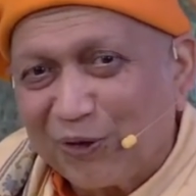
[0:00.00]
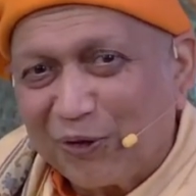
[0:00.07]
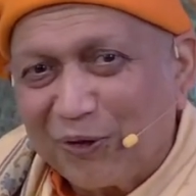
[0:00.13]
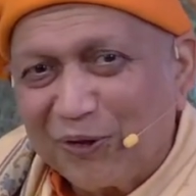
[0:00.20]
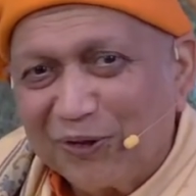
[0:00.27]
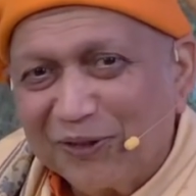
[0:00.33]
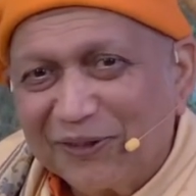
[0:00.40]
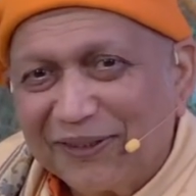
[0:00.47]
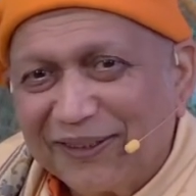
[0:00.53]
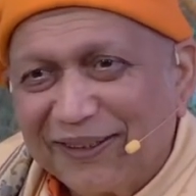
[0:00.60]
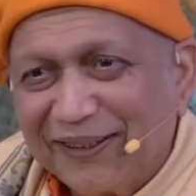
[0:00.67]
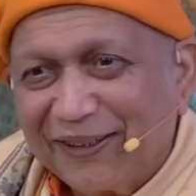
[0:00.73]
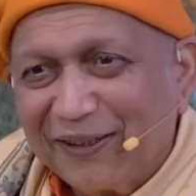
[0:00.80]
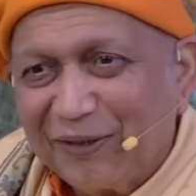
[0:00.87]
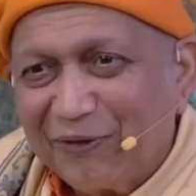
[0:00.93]
So,
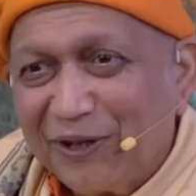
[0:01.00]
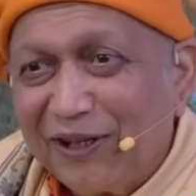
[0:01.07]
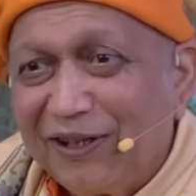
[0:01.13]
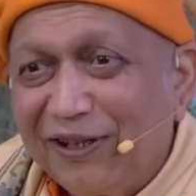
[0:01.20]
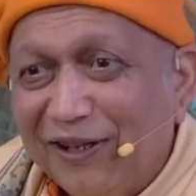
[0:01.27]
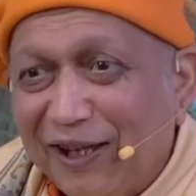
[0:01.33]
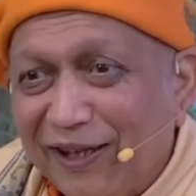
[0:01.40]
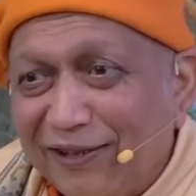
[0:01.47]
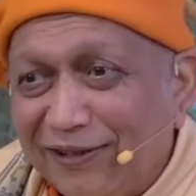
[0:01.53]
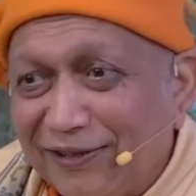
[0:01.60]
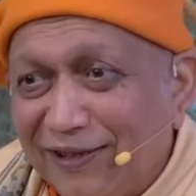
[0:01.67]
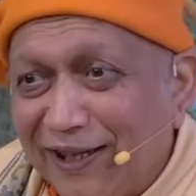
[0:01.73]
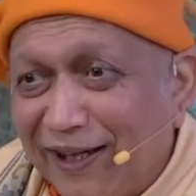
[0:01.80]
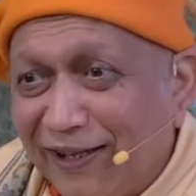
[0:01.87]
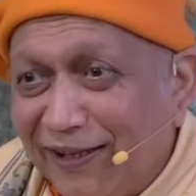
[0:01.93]
uh, very
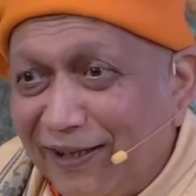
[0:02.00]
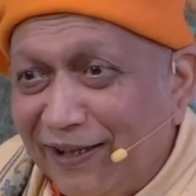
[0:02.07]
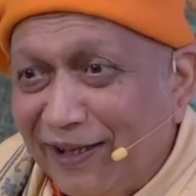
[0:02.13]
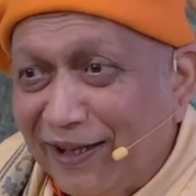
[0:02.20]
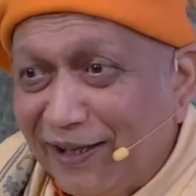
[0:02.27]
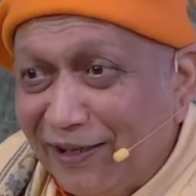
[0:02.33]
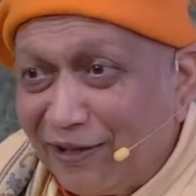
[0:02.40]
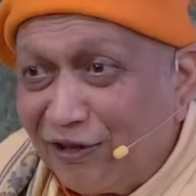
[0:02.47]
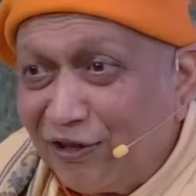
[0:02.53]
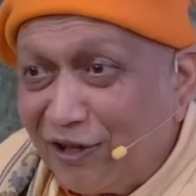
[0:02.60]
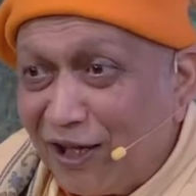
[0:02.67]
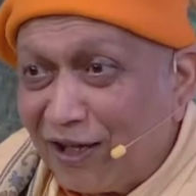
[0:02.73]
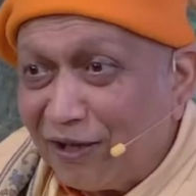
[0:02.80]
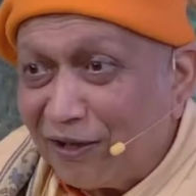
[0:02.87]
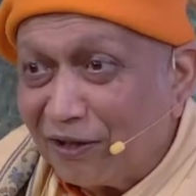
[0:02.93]
nice. The idea
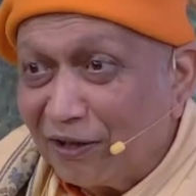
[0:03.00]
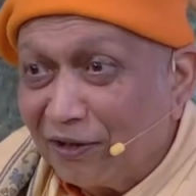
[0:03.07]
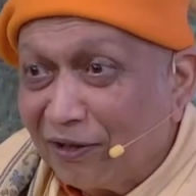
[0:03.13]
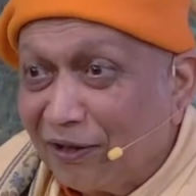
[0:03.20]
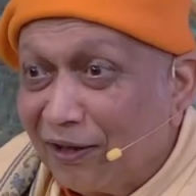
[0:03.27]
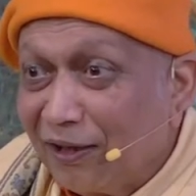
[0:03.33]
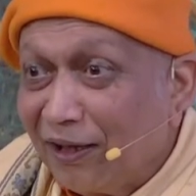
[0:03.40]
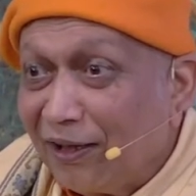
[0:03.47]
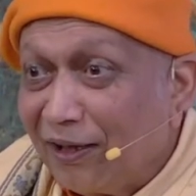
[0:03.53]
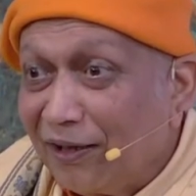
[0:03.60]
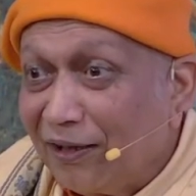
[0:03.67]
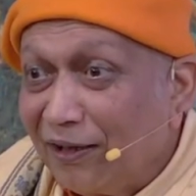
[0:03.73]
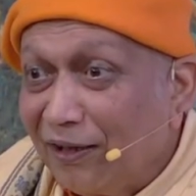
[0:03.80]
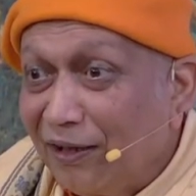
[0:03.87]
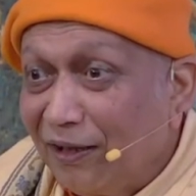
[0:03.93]
is that
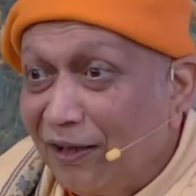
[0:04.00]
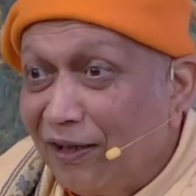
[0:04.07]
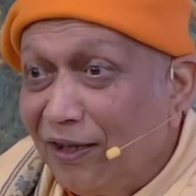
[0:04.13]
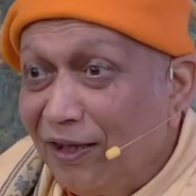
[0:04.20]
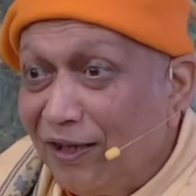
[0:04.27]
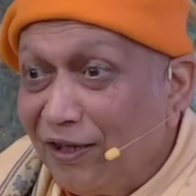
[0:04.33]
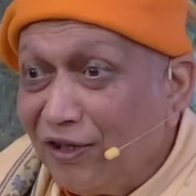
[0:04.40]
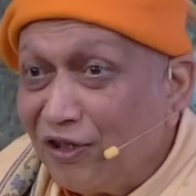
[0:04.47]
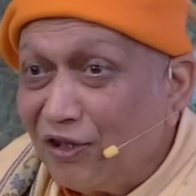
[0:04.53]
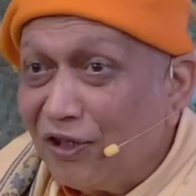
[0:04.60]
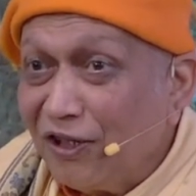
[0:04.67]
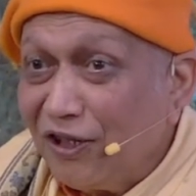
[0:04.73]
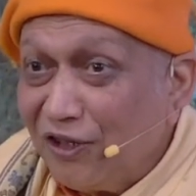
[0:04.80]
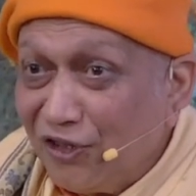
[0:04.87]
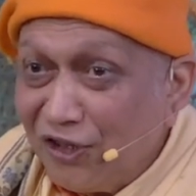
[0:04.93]
uh,
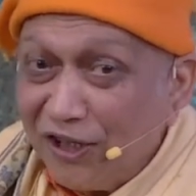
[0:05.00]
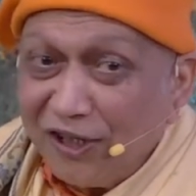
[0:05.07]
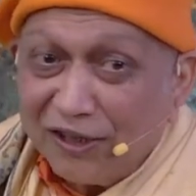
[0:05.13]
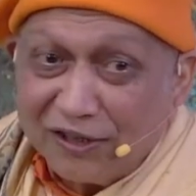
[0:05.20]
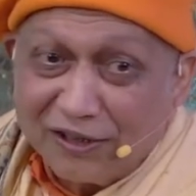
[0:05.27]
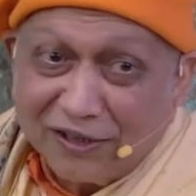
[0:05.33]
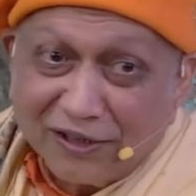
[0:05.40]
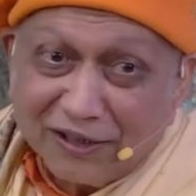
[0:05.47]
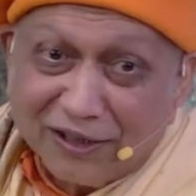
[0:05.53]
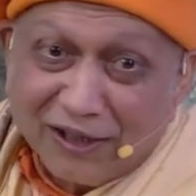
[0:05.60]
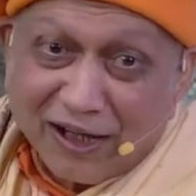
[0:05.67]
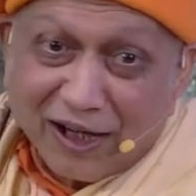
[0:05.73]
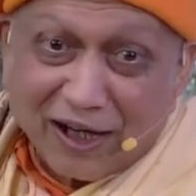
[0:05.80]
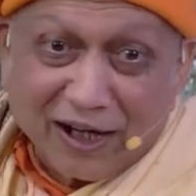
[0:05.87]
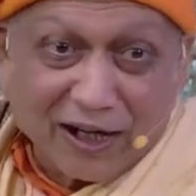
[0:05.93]
these teachings
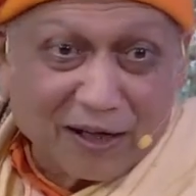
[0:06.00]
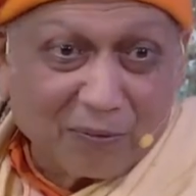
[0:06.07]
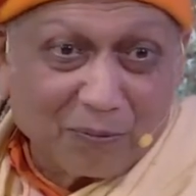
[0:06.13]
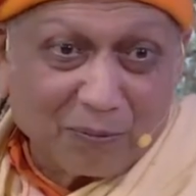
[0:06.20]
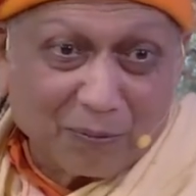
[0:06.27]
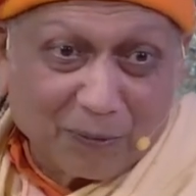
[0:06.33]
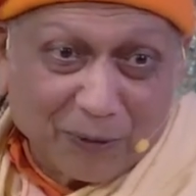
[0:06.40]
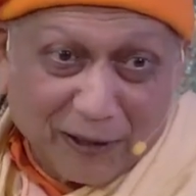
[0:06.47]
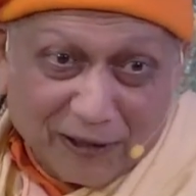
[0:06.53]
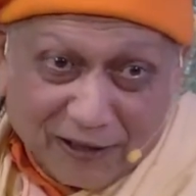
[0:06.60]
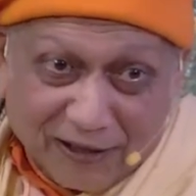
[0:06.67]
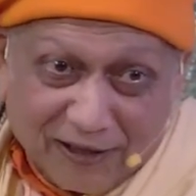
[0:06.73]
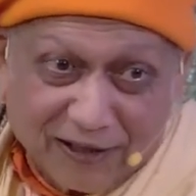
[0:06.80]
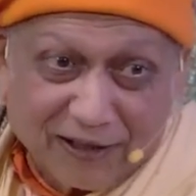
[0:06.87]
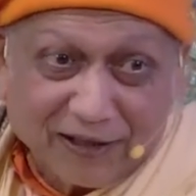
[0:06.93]
are
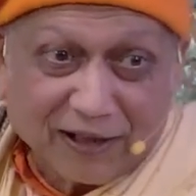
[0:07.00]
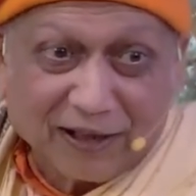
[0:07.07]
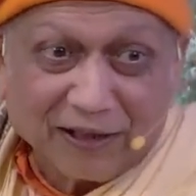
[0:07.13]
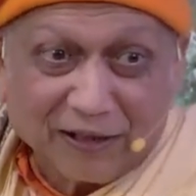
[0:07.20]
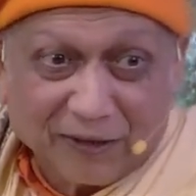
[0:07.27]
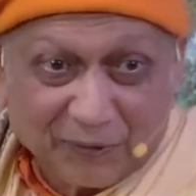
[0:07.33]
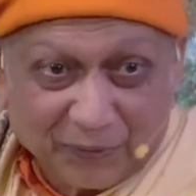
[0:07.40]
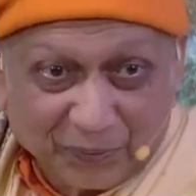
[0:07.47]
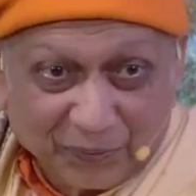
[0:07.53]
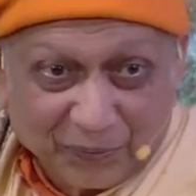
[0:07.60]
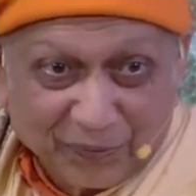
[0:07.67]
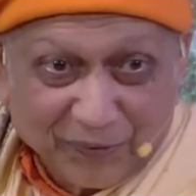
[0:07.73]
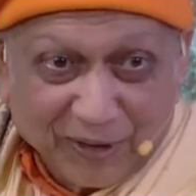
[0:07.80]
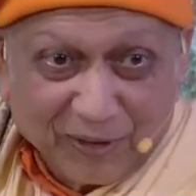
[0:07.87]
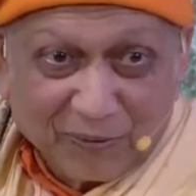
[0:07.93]
personal,
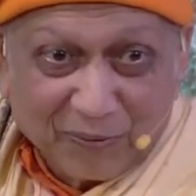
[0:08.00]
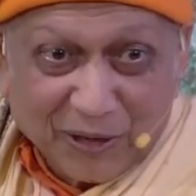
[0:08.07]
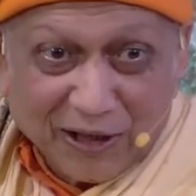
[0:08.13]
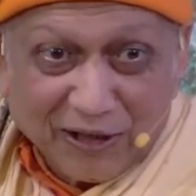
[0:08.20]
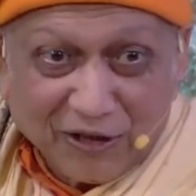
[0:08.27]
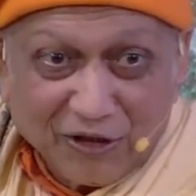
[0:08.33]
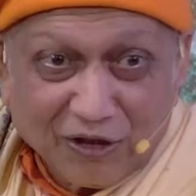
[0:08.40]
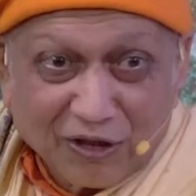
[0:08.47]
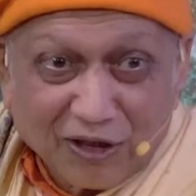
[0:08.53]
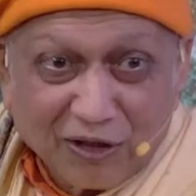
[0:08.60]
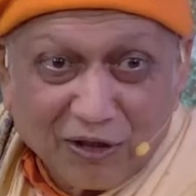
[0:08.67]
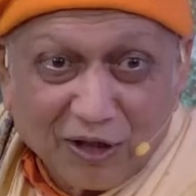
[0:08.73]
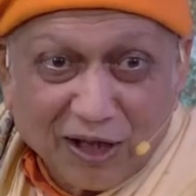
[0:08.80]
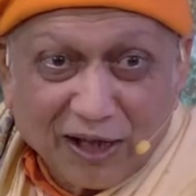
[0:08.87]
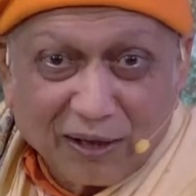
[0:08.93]

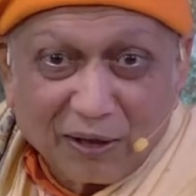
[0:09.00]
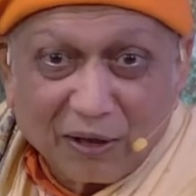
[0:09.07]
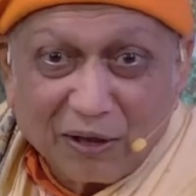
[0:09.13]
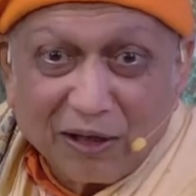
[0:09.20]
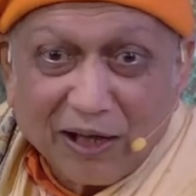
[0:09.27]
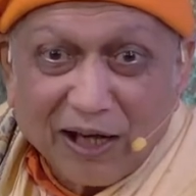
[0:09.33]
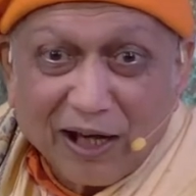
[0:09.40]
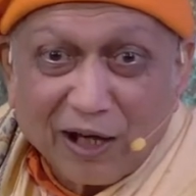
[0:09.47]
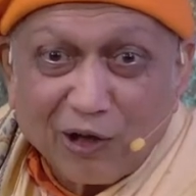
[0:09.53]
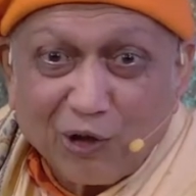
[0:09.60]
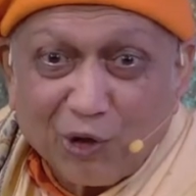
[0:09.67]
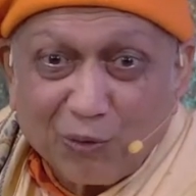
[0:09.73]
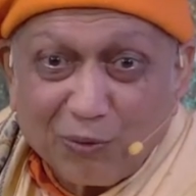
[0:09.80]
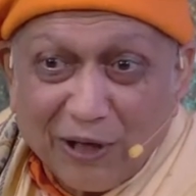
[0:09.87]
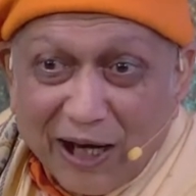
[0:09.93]
means uh,
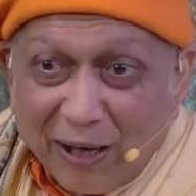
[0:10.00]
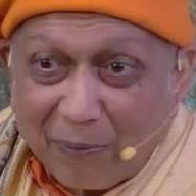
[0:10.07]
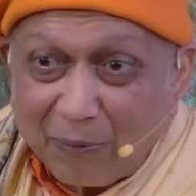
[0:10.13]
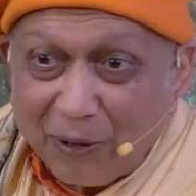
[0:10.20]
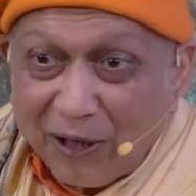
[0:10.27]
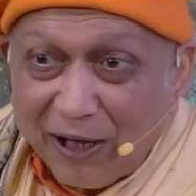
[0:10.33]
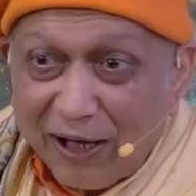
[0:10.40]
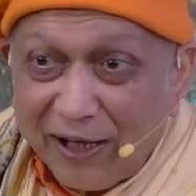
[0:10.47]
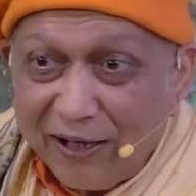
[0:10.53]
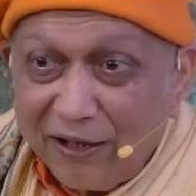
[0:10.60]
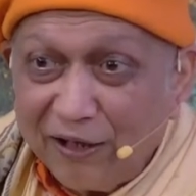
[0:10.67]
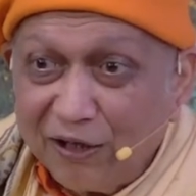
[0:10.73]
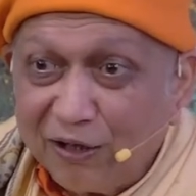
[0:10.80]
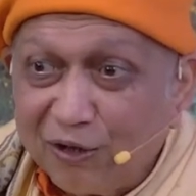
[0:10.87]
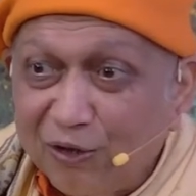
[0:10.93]
they are to be
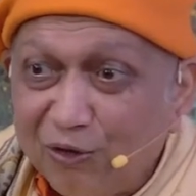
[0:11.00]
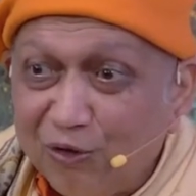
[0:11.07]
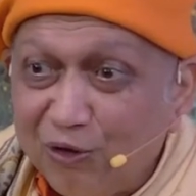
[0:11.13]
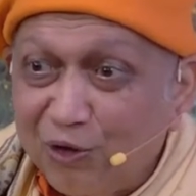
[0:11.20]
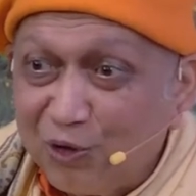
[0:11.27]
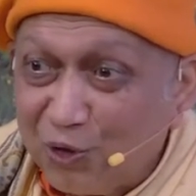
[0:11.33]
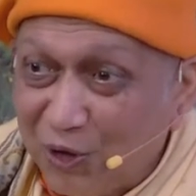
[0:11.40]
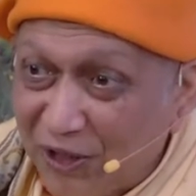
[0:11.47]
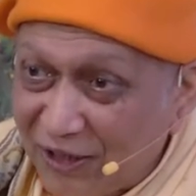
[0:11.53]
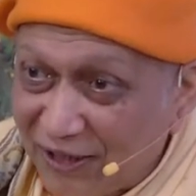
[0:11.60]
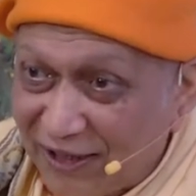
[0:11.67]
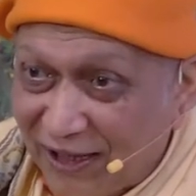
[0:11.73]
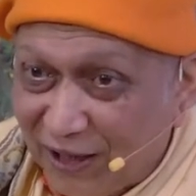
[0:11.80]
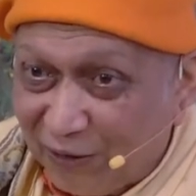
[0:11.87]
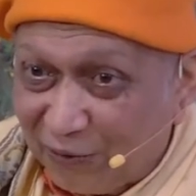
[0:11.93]
applied to
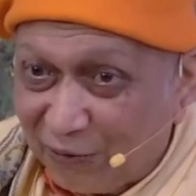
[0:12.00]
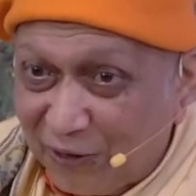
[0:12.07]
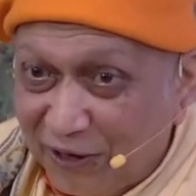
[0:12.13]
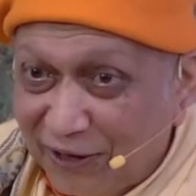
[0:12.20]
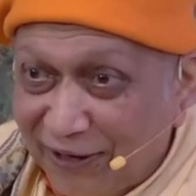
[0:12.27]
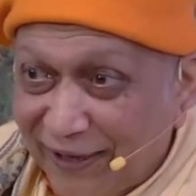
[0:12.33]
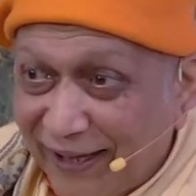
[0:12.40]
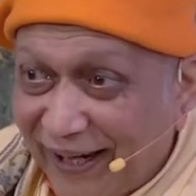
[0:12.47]
yourself.